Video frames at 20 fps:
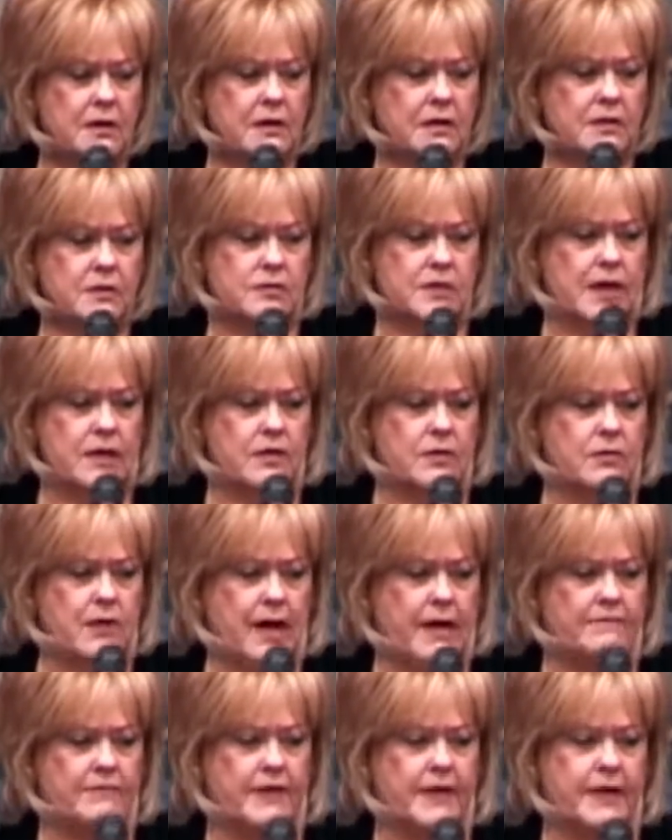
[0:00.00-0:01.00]
say, you
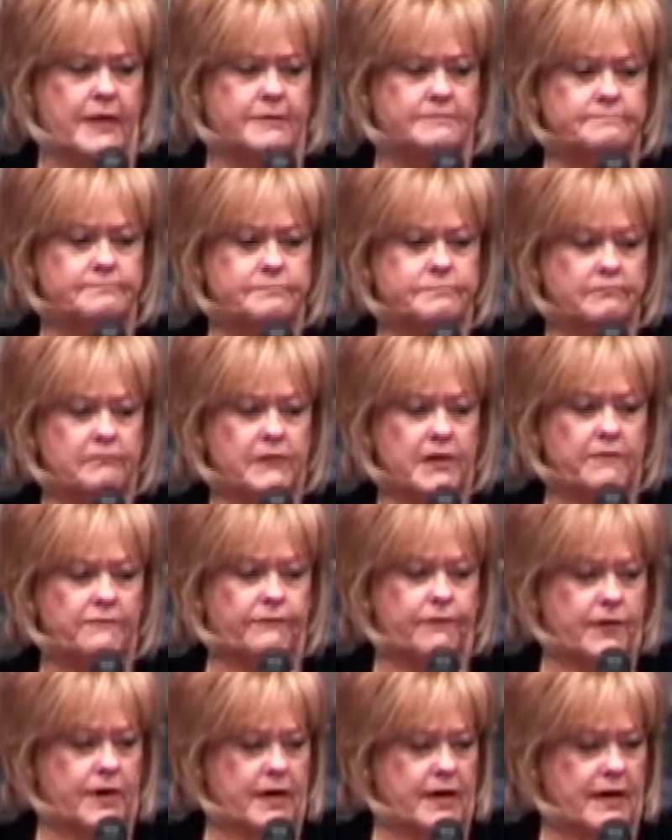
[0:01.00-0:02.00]
have a
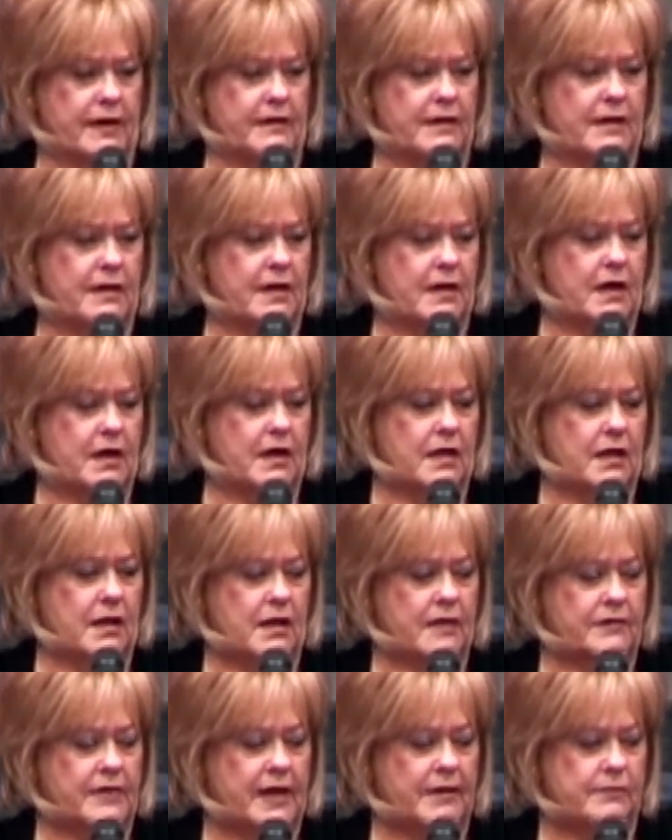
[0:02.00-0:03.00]
friend uh,
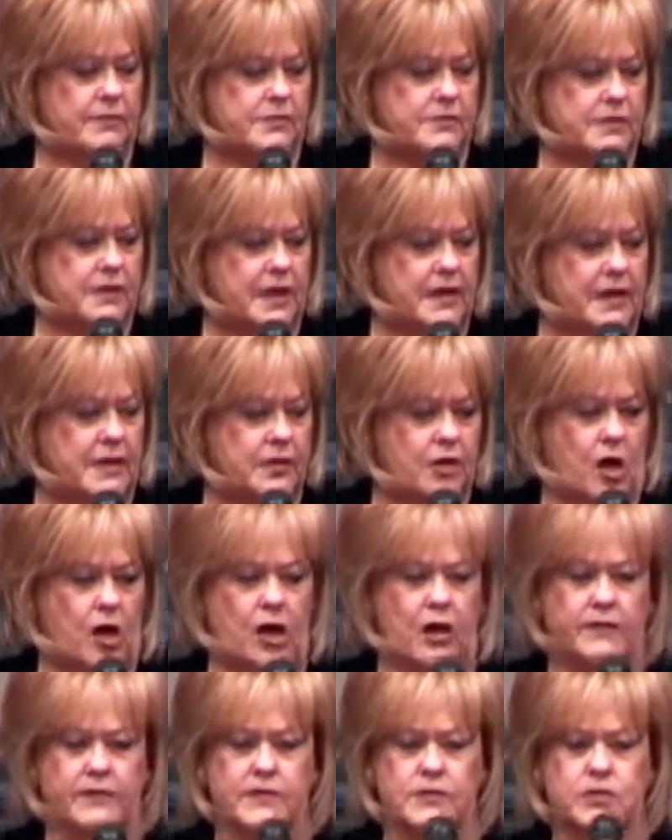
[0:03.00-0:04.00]
that was into
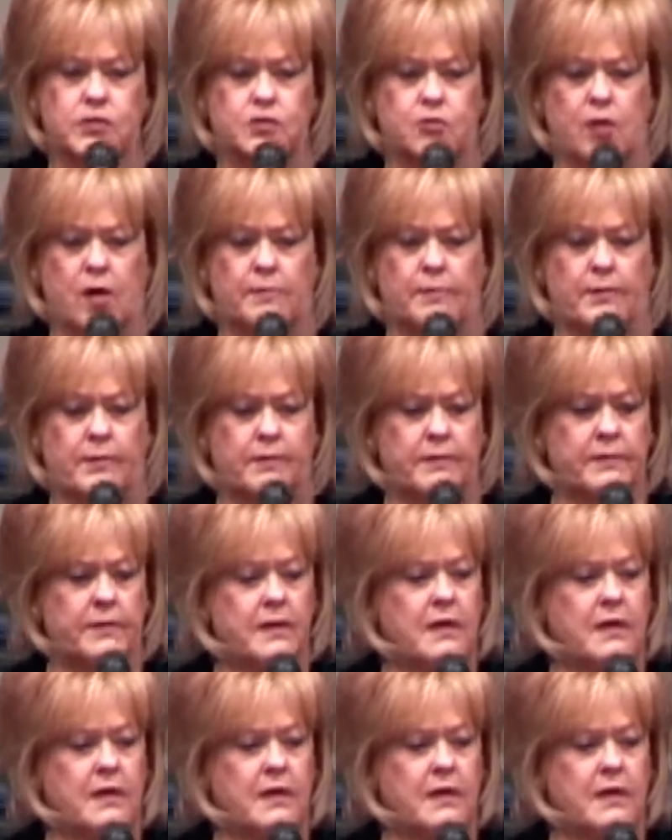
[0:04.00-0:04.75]
all this trouble,